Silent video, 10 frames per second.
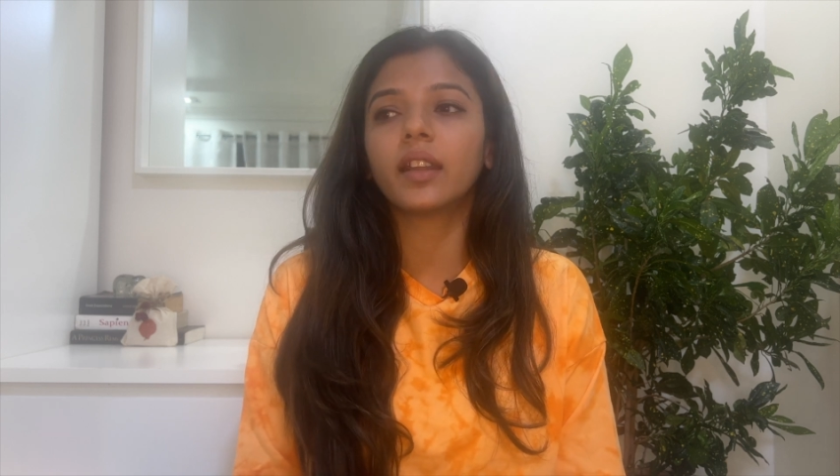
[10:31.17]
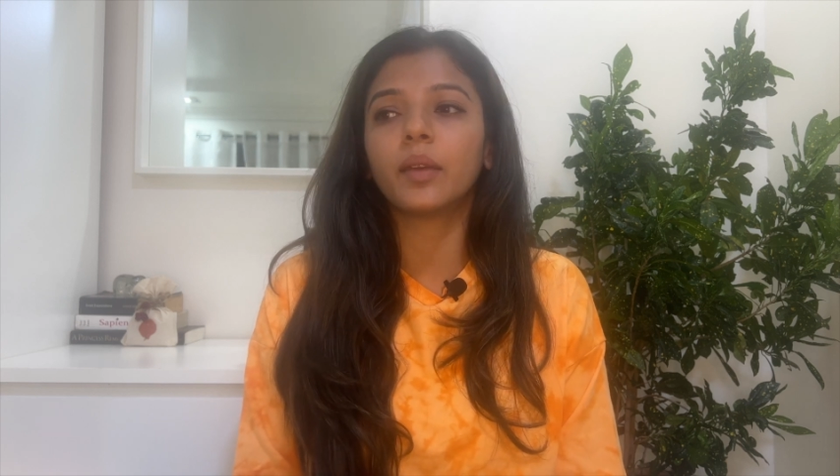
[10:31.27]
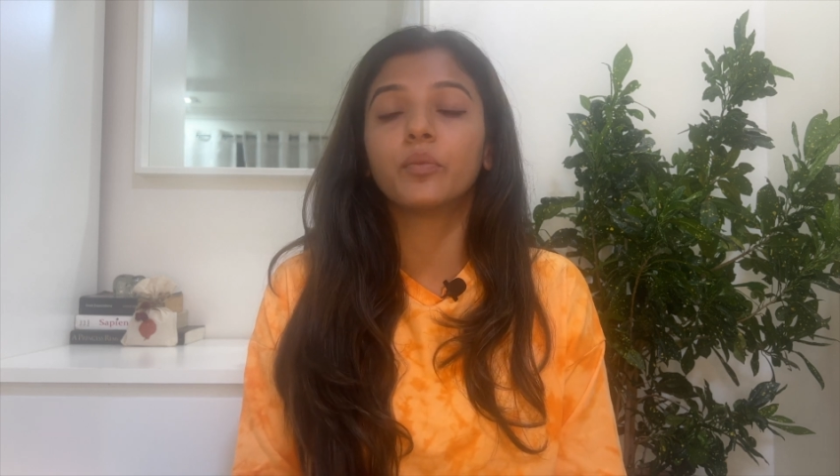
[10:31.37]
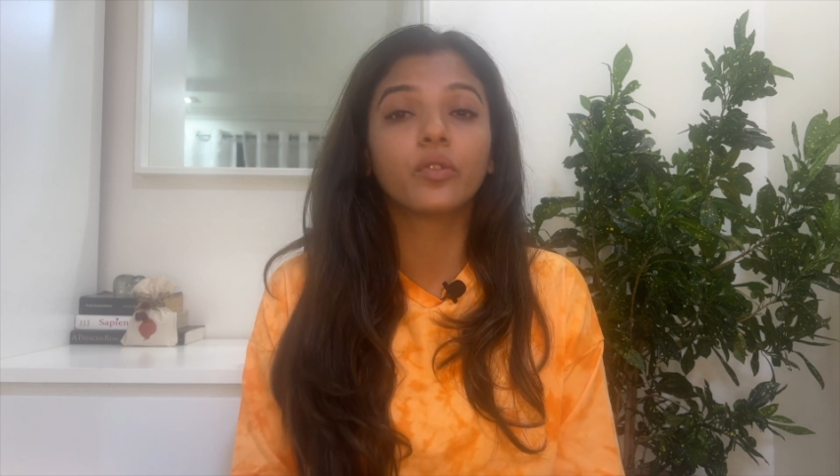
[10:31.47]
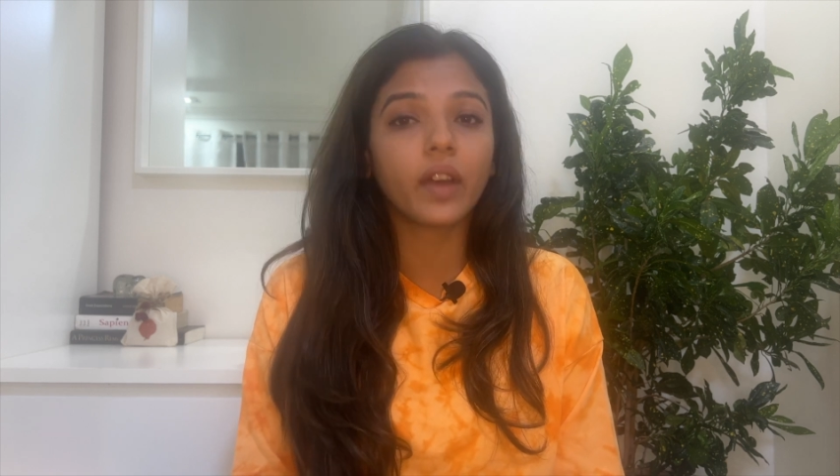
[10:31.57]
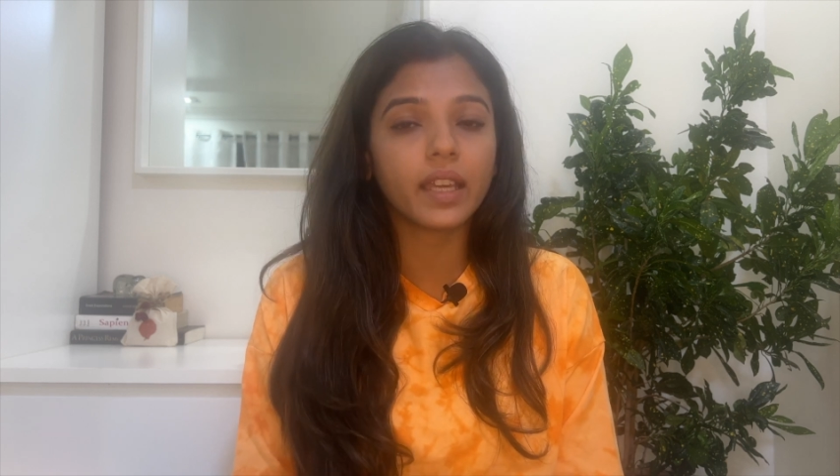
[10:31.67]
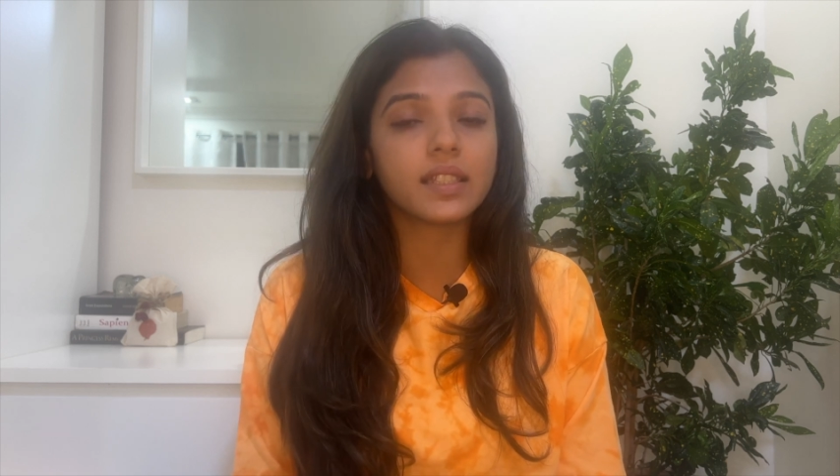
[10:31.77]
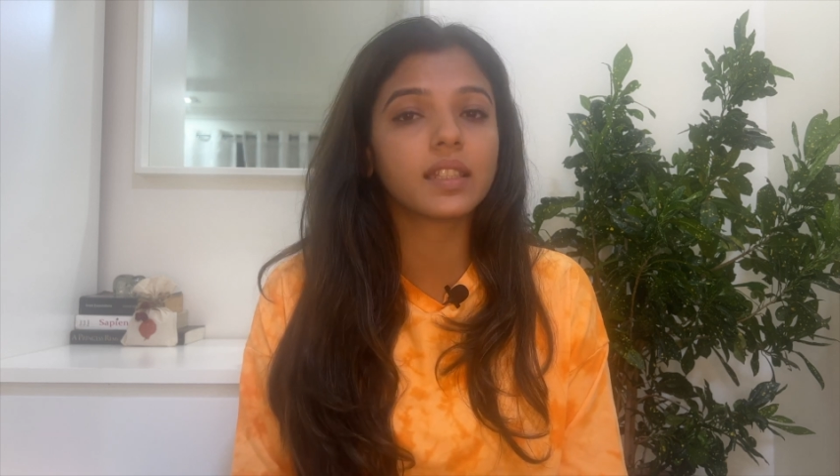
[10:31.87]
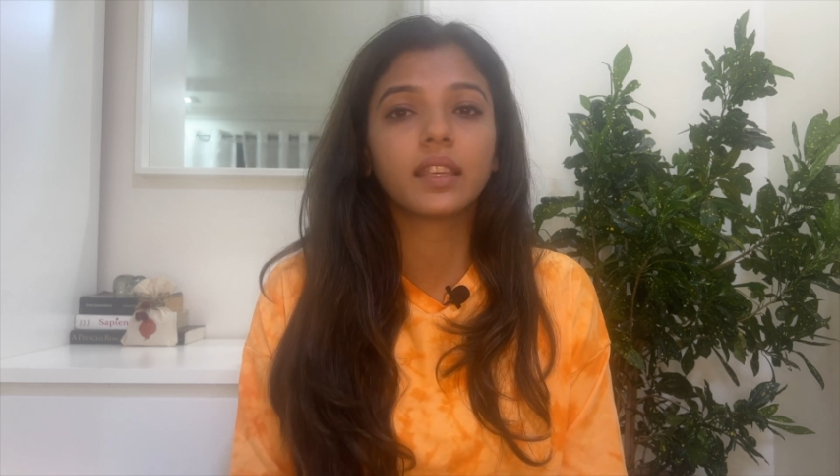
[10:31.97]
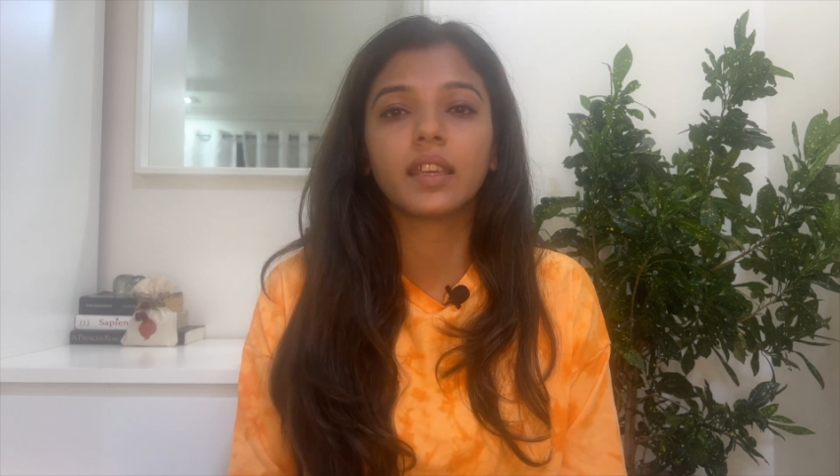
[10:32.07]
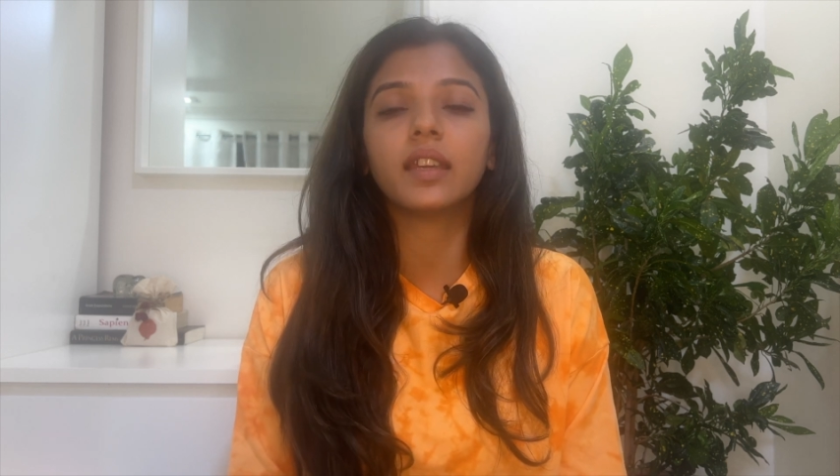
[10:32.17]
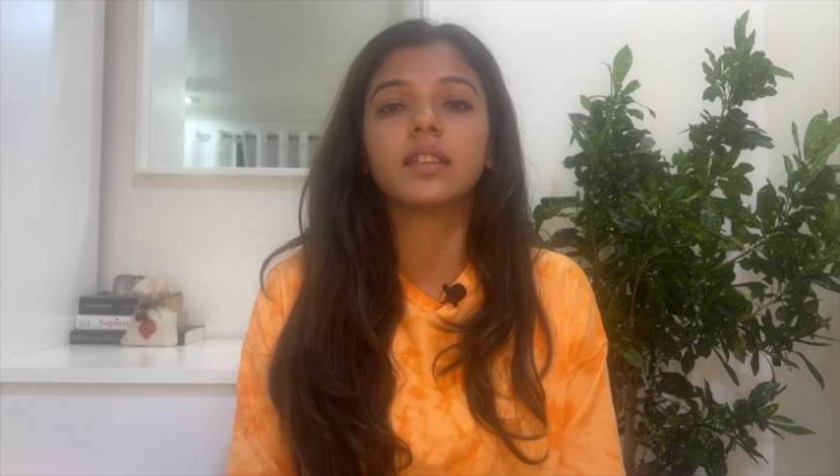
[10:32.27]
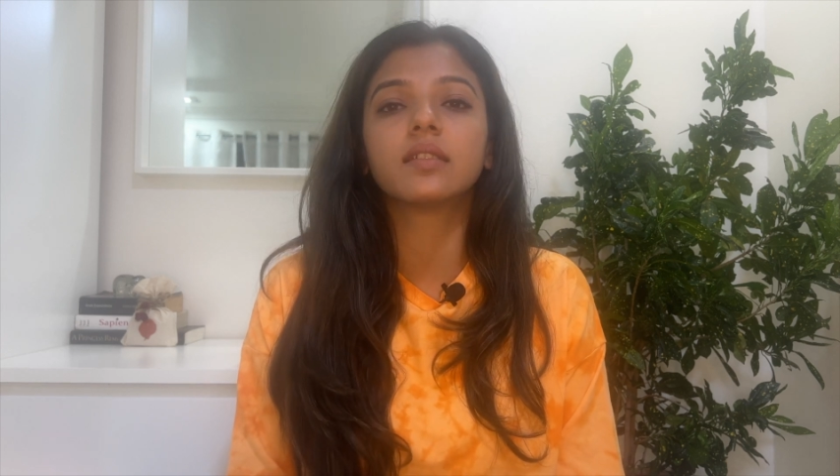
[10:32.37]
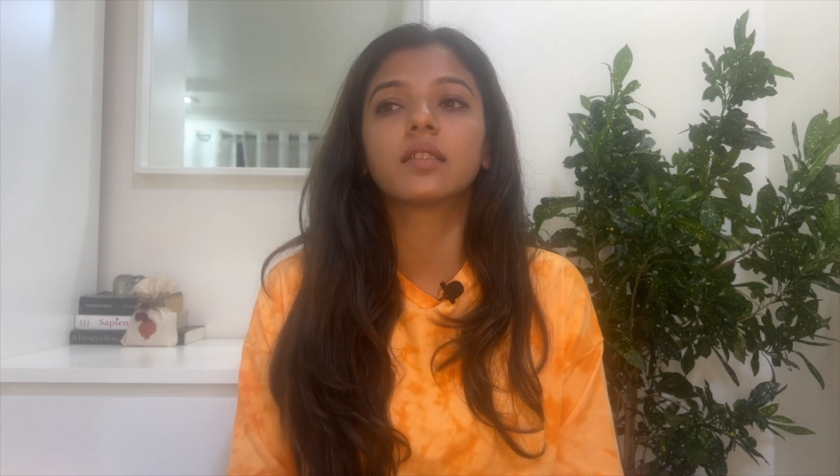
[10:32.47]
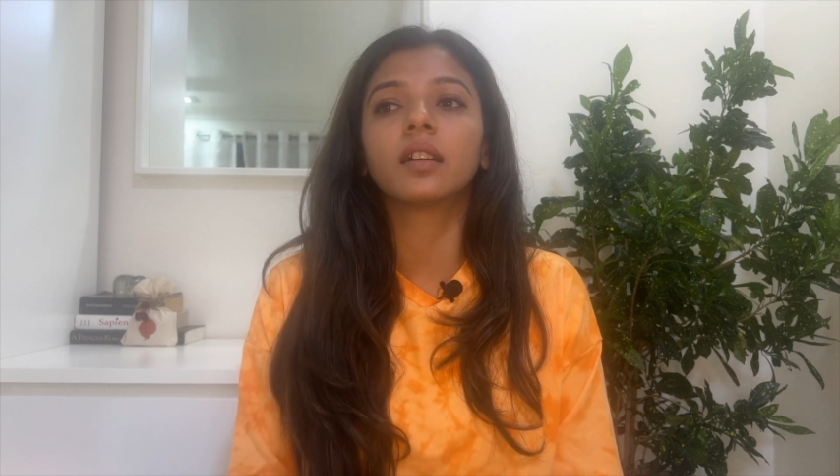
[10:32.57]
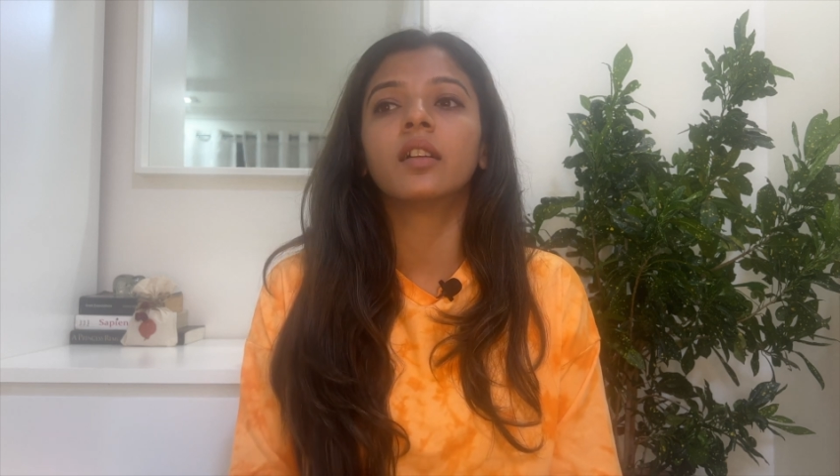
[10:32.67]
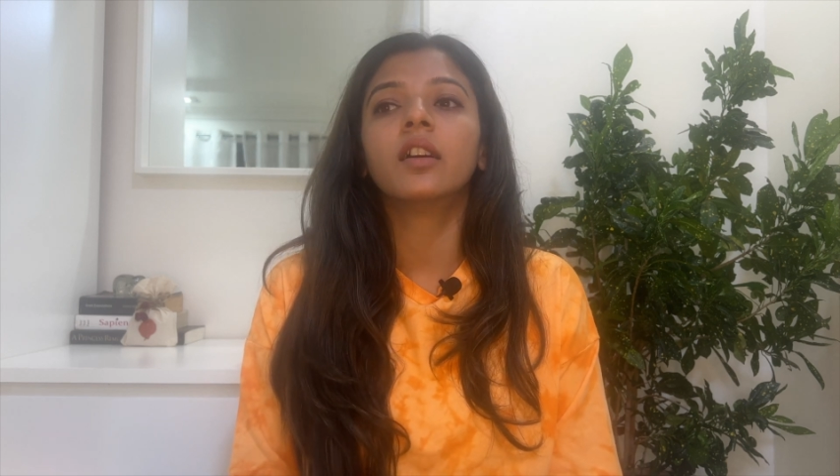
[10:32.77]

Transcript: improvising it,